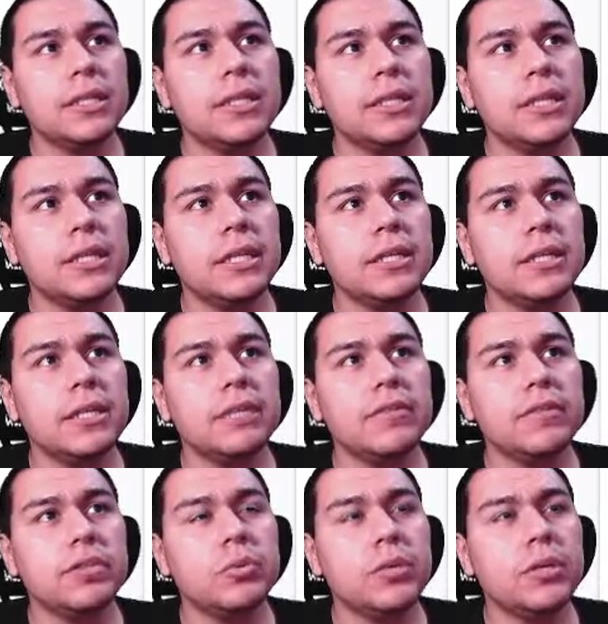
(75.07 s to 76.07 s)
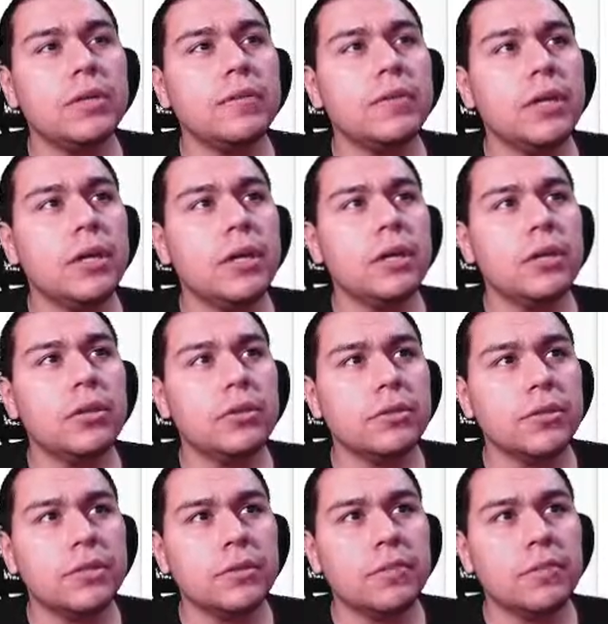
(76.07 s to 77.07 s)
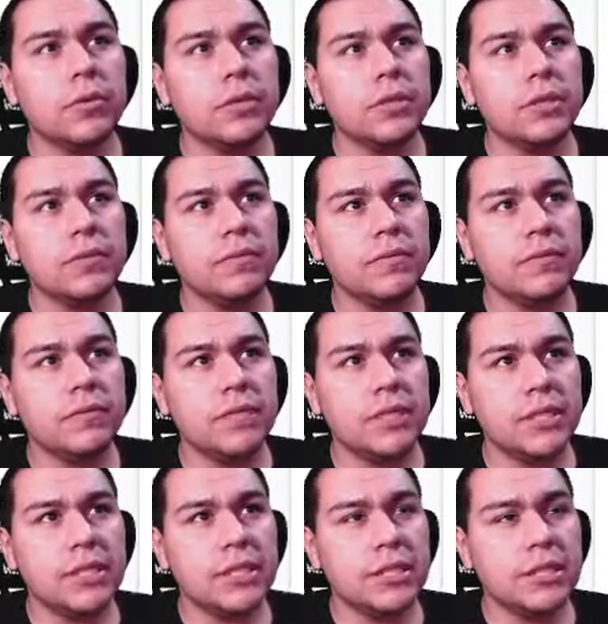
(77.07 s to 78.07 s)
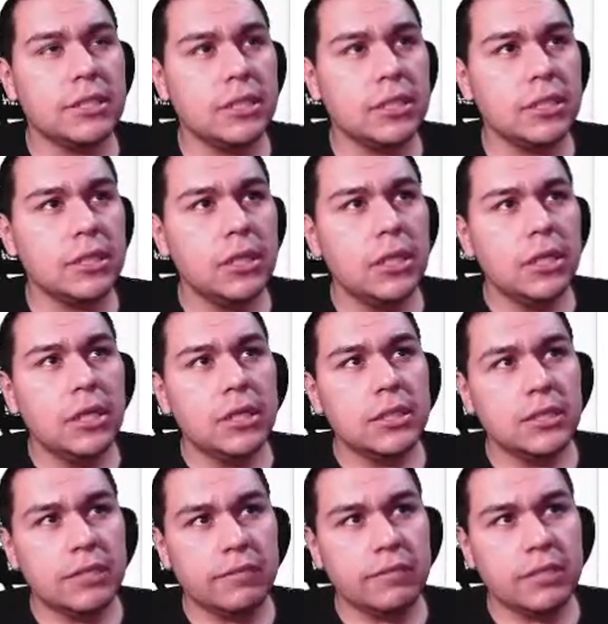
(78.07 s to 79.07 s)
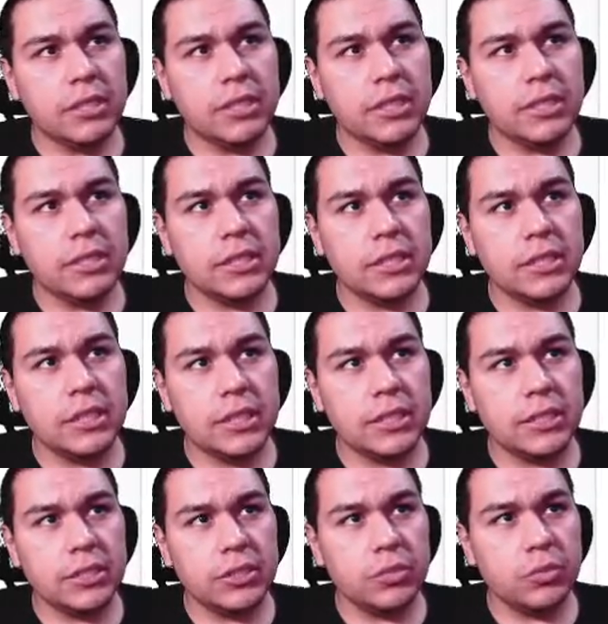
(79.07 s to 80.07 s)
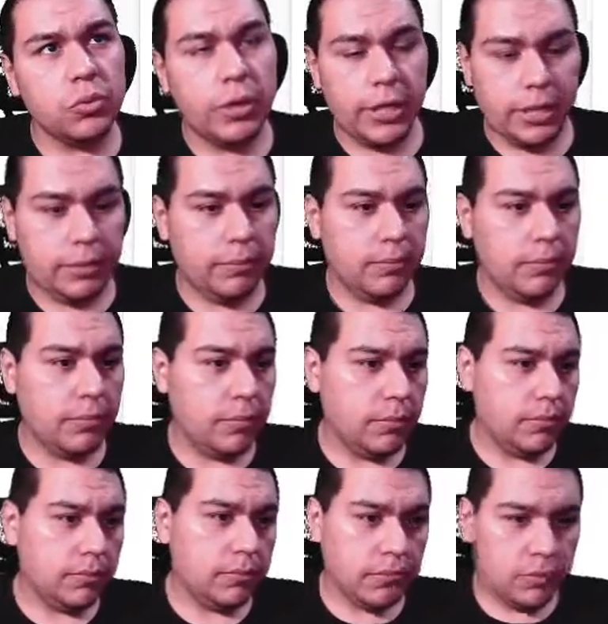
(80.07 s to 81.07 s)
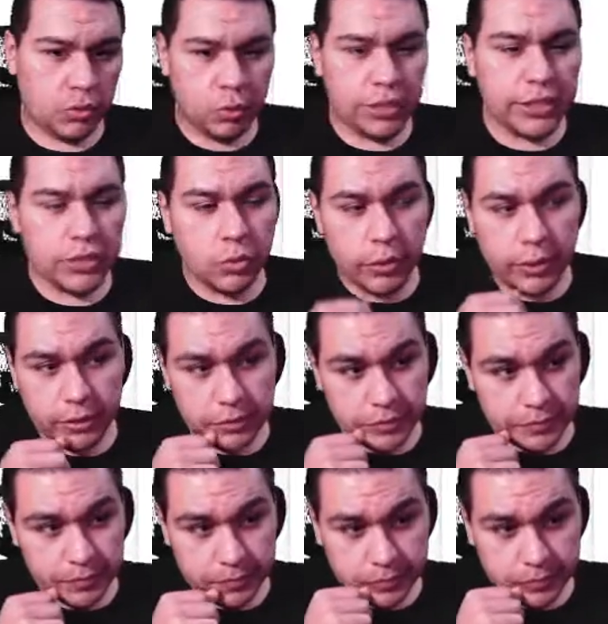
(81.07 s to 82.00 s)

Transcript: 10, 11, 12, 13, 14, 15, 16, 17, 18, 19, 20. 20 squares.